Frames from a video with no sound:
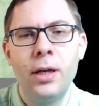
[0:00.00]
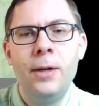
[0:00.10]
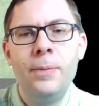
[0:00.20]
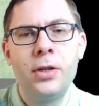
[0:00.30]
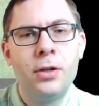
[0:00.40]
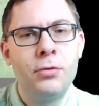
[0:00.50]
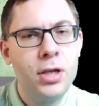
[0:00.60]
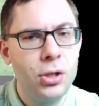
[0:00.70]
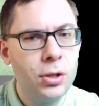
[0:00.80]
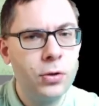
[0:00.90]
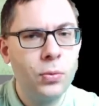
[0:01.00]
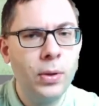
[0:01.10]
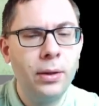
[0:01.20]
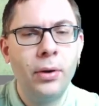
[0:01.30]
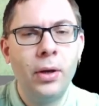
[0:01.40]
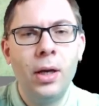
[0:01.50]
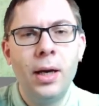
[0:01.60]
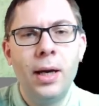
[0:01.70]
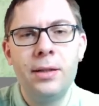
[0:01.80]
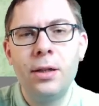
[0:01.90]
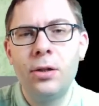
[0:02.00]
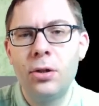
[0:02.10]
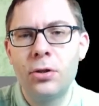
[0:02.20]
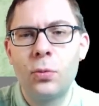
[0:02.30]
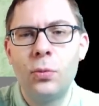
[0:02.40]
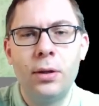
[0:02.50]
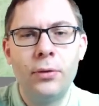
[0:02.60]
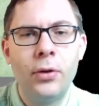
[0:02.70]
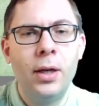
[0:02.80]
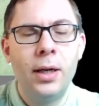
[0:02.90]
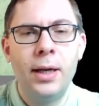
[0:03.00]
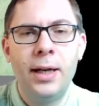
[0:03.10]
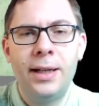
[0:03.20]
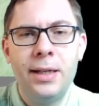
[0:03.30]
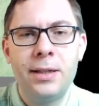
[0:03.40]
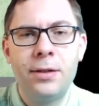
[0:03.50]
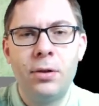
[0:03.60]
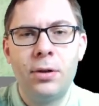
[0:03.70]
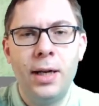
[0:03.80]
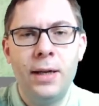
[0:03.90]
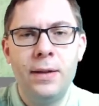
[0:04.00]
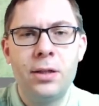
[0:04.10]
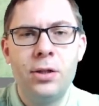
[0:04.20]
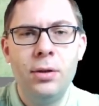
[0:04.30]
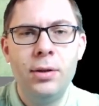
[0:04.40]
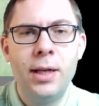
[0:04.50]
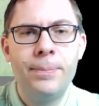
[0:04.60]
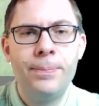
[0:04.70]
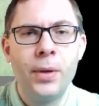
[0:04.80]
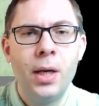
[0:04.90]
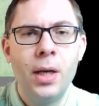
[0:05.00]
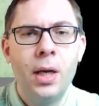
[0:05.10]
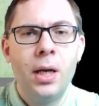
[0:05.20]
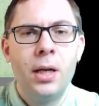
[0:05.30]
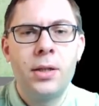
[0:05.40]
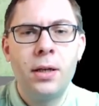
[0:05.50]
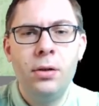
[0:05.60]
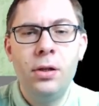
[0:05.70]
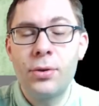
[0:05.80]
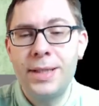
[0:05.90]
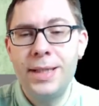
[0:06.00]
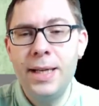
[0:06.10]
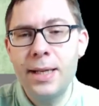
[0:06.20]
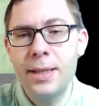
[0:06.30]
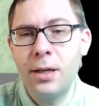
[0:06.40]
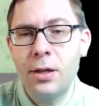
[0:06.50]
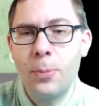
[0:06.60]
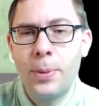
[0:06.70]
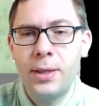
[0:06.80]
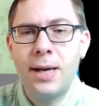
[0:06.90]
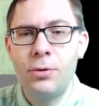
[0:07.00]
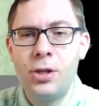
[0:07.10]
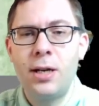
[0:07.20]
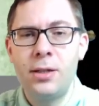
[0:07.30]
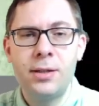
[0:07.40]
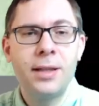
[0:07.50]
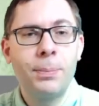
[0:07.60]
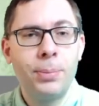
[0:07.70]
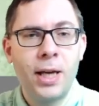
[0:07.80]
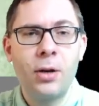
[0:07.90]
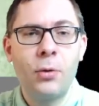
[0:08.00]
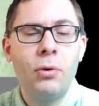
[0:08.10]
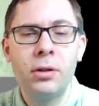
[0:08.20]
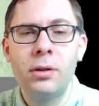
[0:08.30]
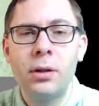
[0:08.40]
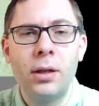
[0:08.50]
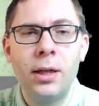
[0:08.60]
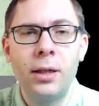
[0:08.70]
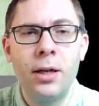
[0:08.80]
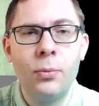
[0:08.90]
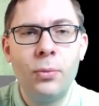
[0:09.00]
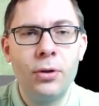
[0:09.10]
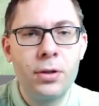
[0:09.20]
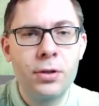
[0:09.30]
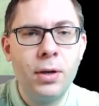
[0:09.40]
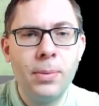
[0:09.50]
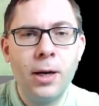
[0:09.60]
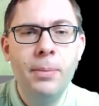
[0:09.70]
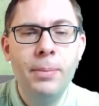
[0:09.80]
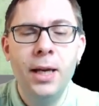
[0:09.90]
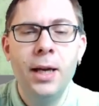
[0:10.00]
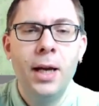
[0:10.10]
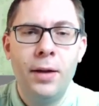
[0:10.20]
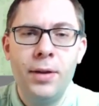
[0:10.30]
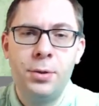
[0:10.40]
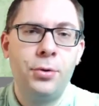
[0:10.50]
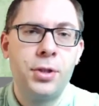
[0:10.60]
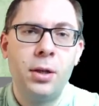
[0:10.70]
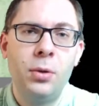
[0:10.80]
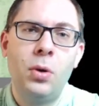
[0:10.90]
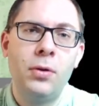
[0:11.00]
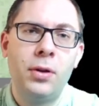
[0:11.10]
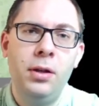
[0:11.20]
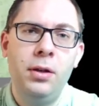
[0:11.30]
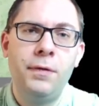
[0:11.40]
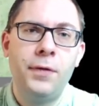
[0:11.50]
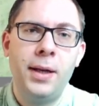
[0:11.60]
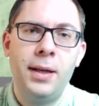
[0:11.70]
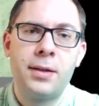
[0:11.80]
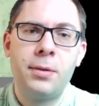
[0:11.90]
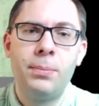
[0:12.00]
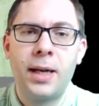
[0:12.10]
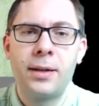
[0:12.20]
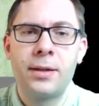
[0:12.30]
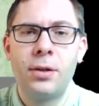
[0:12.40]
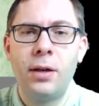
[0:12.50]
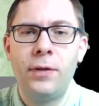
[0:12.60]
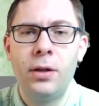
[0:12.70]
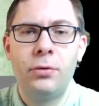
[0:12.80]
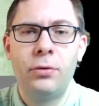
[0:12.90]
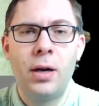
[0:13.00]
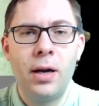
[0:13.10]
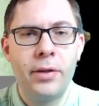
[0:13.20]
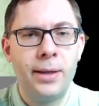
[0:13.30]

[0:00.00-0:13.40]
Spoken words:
to Christians' world and to God's world later on in this unit. So you'll see there's a couple of town charters. There's a blank one, like the one on the screen behind me, and there's also one that you can fill in some blanks on if you'd rather.